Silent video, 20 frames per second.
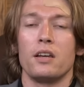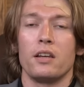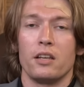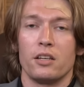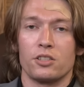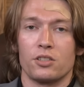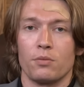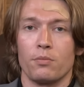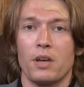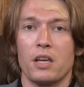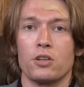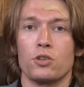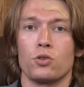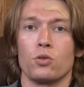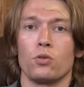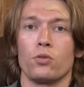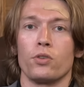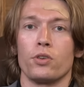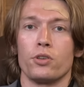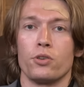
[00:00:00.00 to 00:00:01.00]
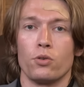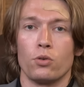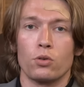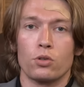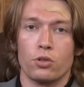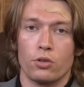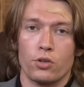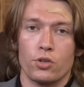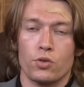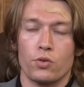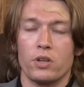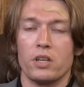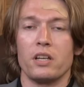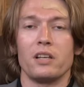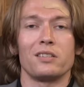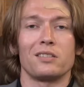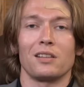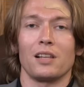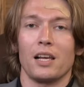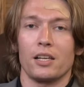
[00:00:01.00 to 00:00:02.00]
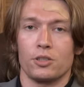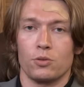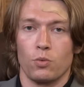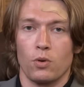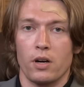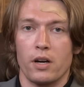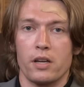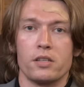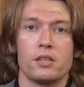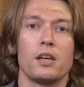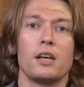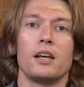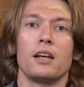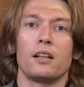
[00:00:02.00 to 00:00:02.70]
is to make sure that your country is less white,